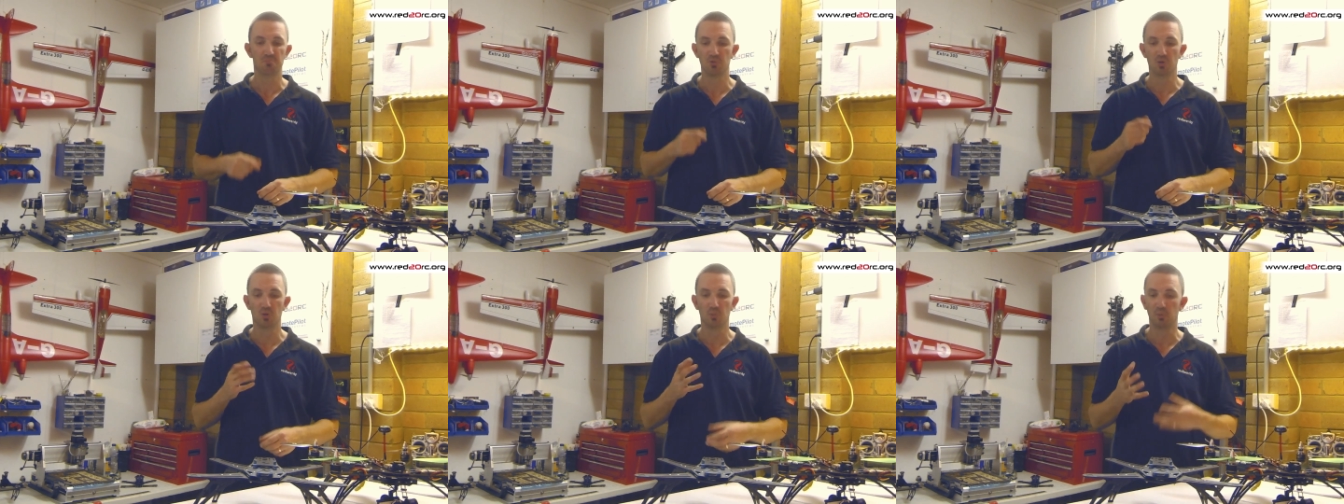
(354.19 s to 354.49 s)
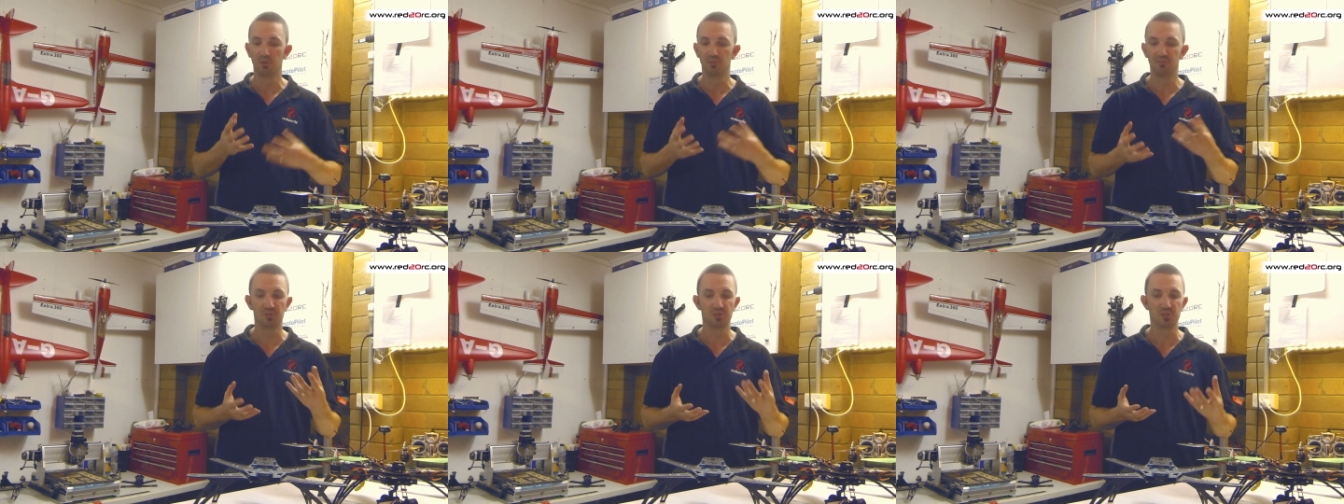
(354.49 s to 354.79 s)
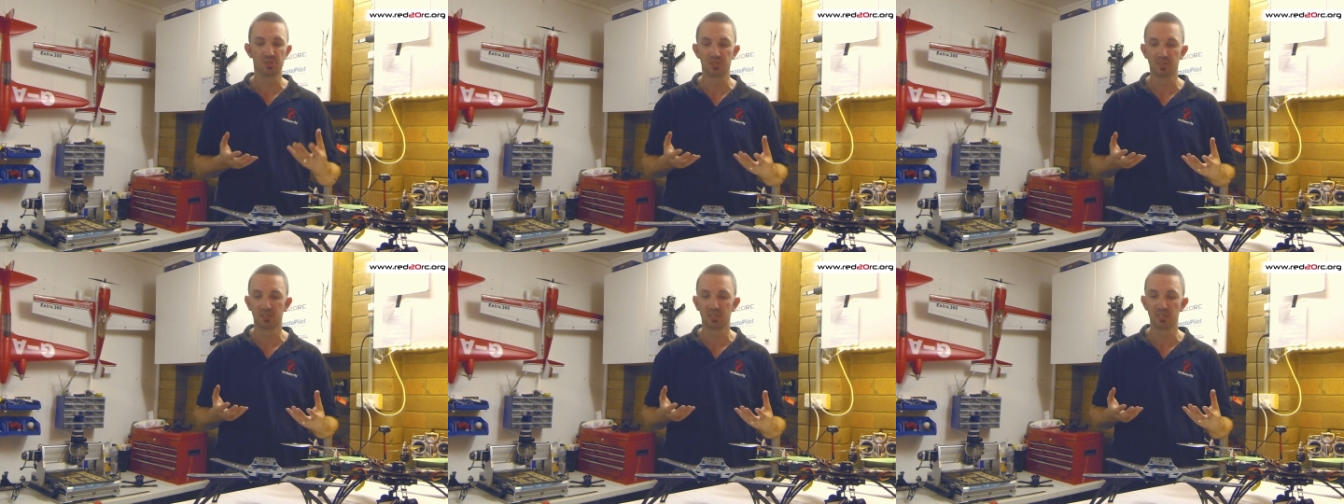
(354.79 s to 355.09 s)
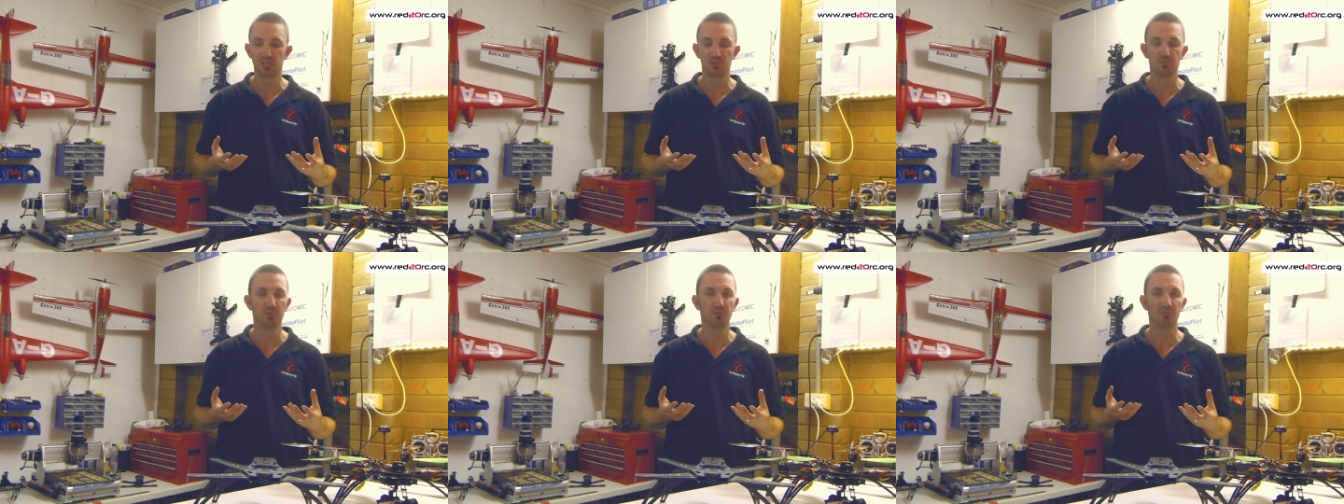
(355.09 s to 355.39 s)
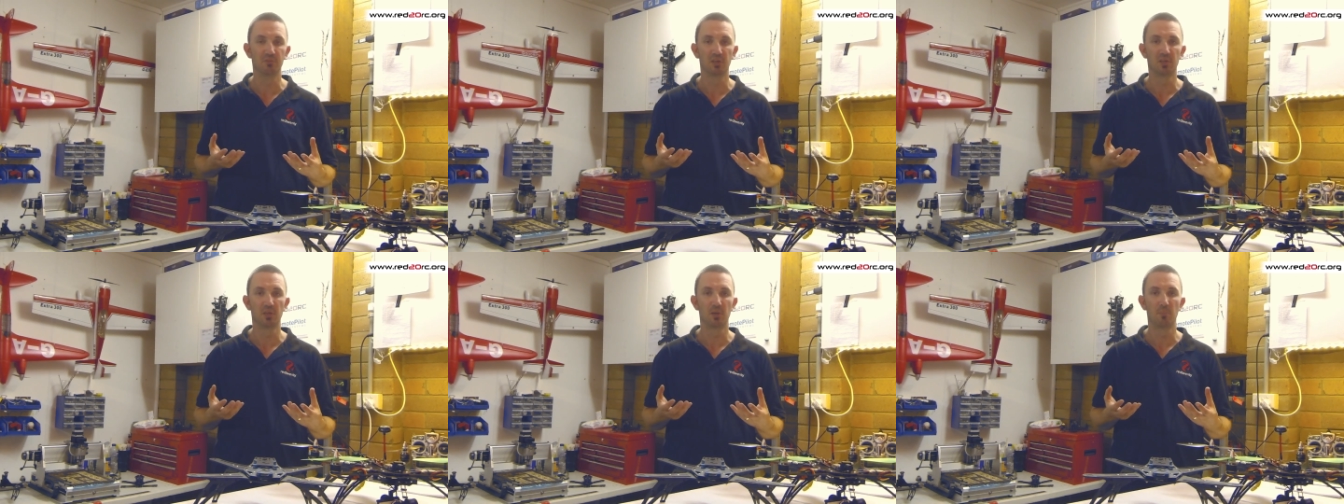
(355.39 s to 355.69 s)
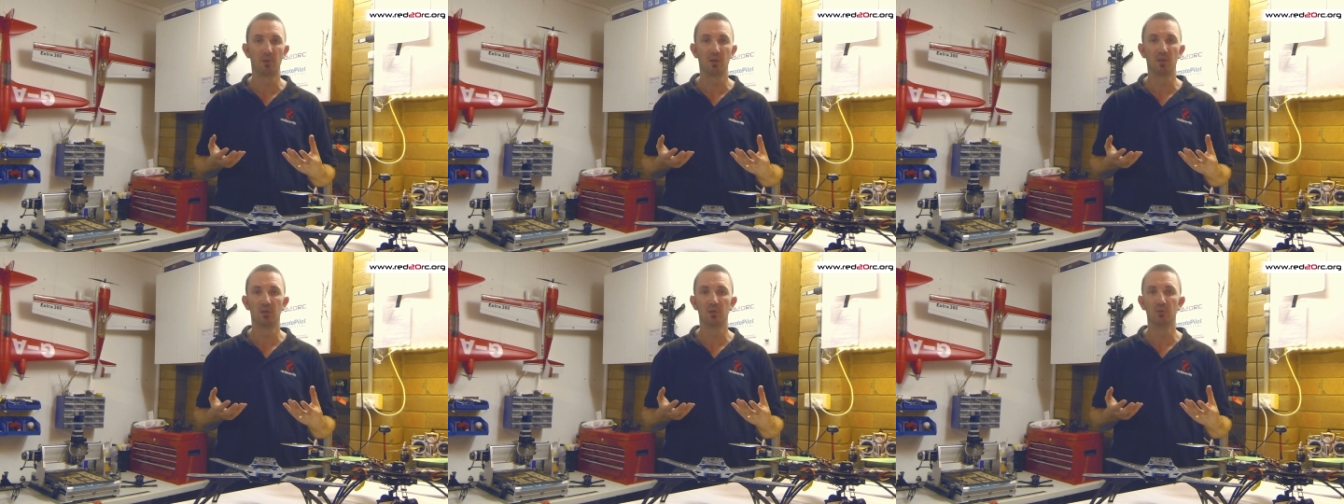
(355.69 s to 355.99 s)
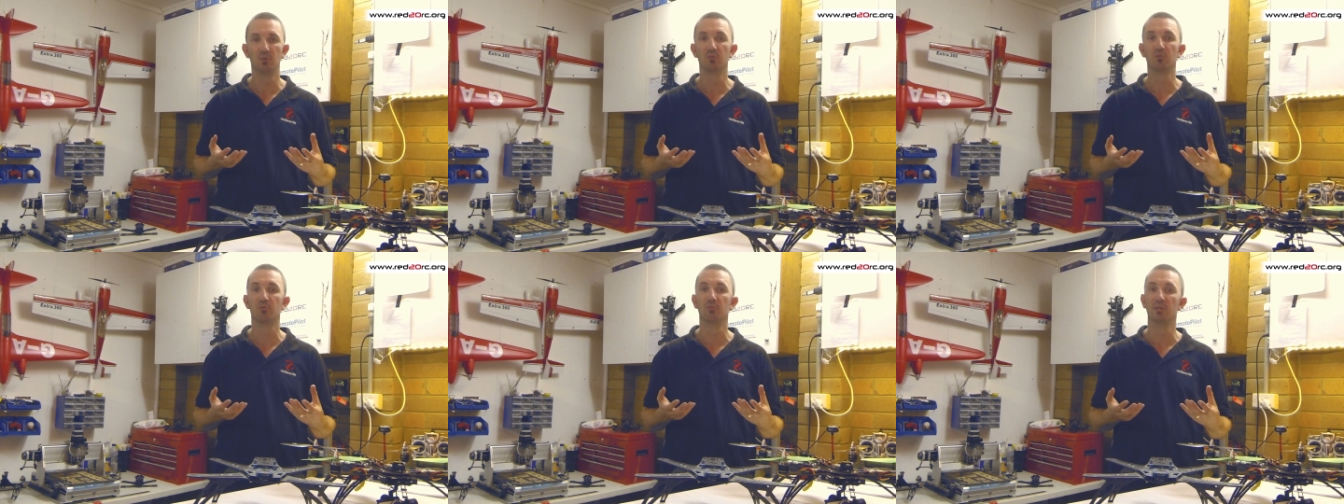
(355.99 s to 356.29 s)
Normally if it's just a case of moving a couple of
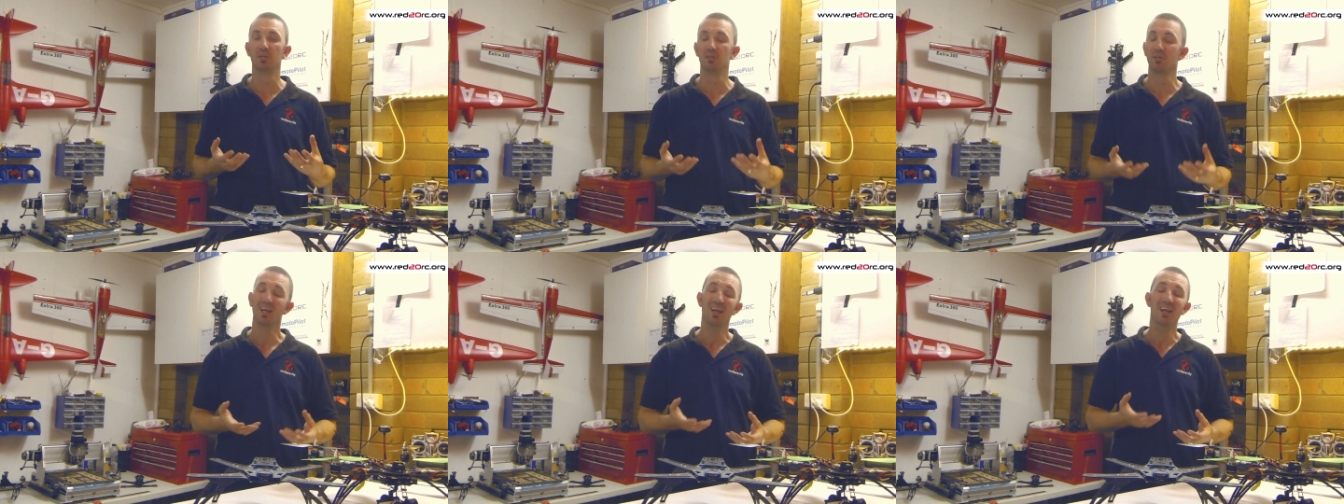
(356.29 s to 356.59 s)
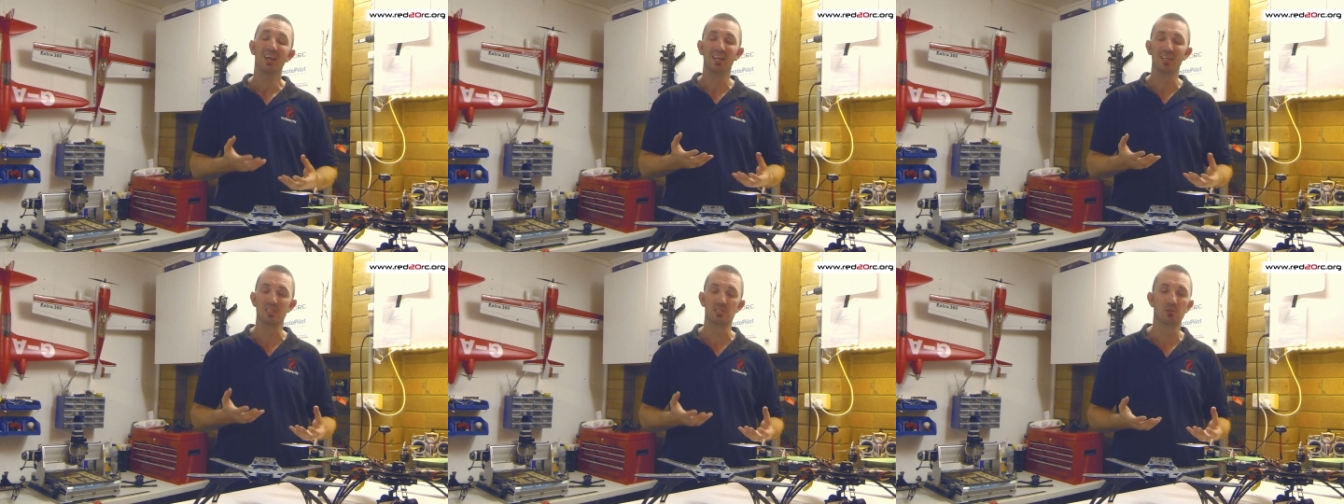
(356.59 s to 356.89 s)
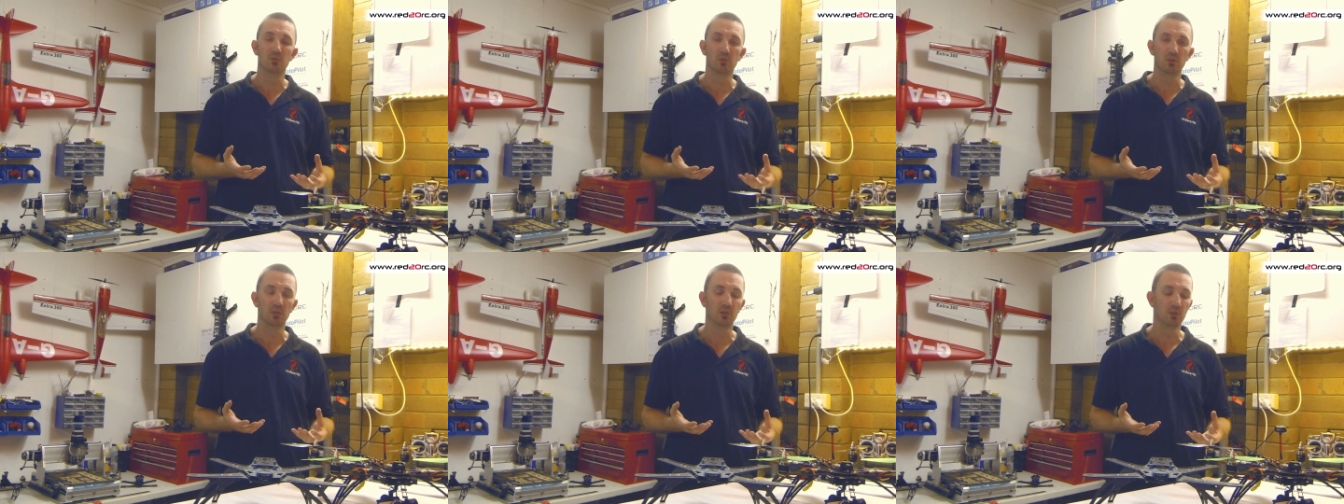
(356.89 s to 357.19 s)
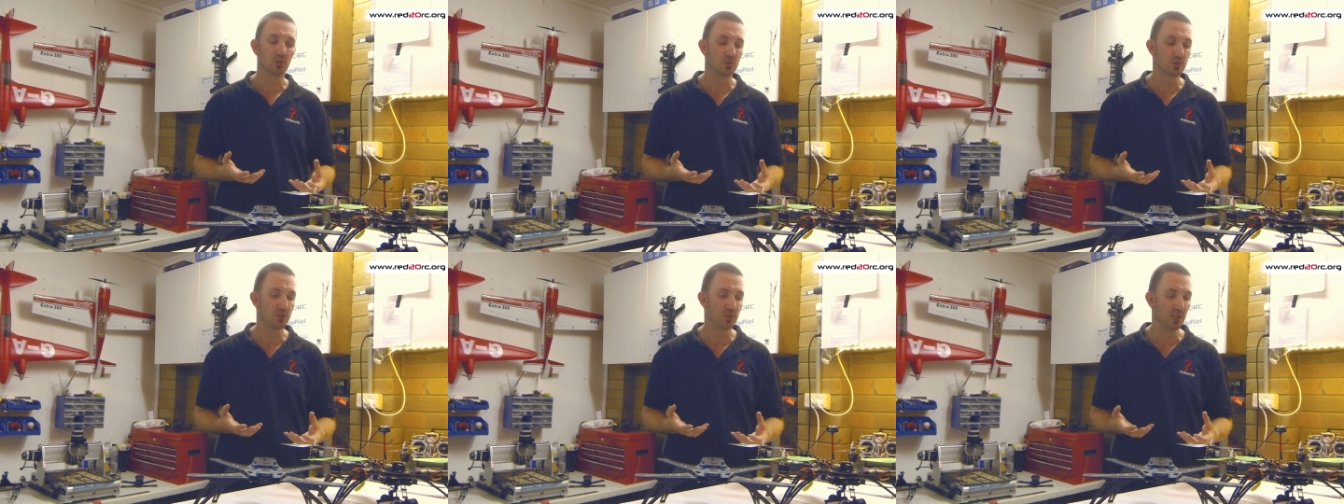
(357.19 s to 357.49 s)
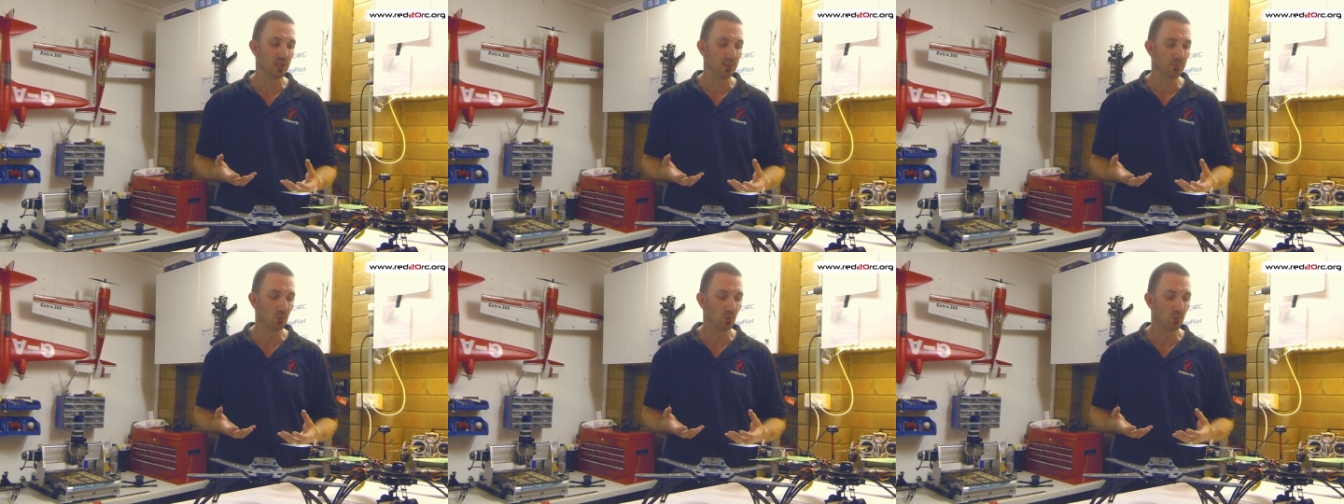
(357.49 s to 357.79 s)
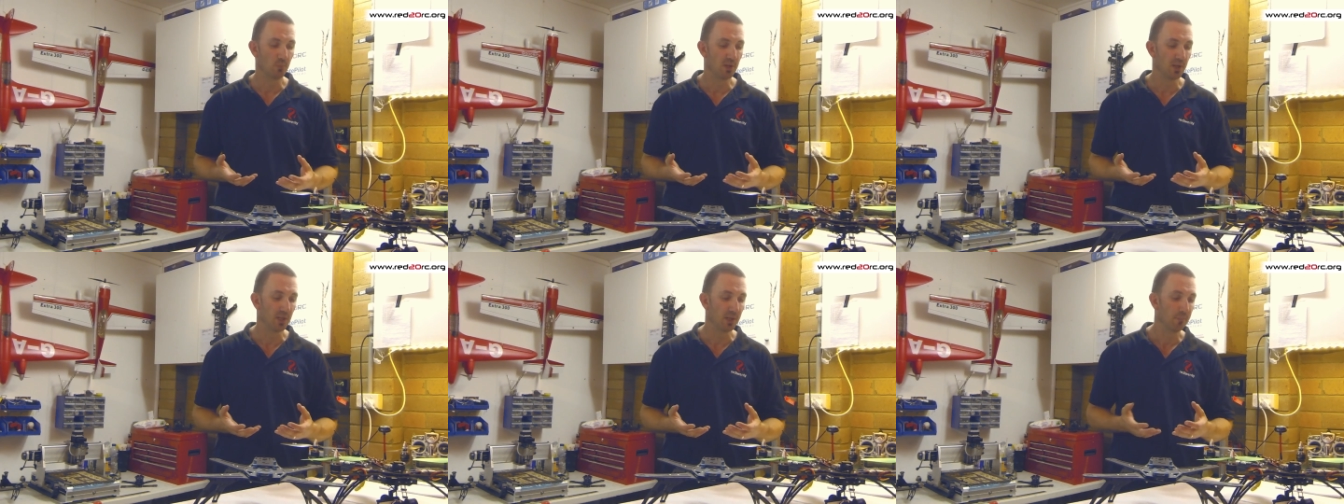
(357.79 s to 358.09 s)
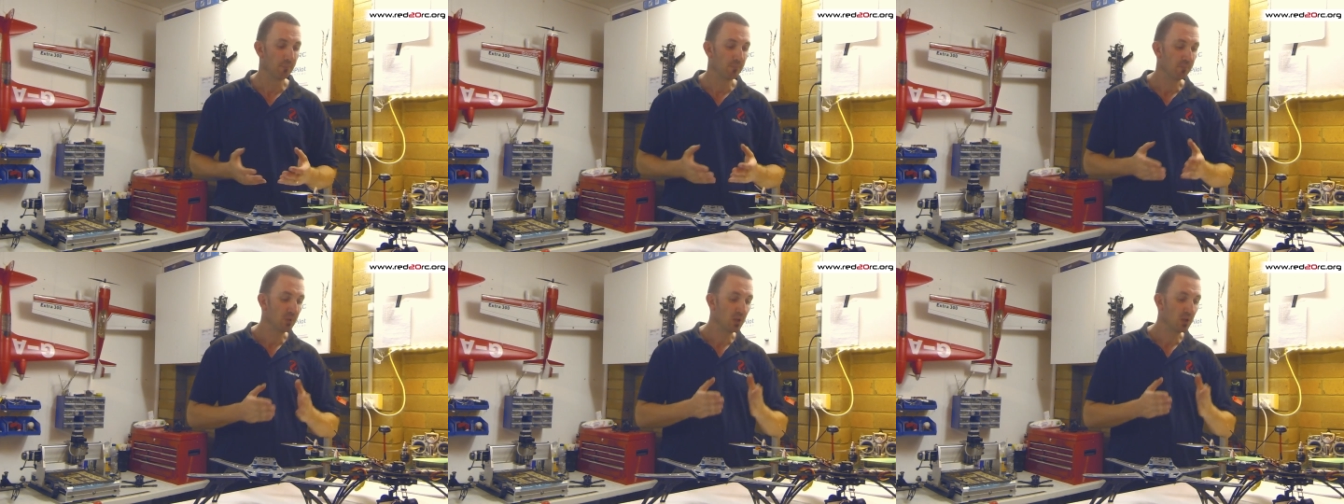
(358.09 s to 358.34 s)
holes around, it's not going to cost you any more money.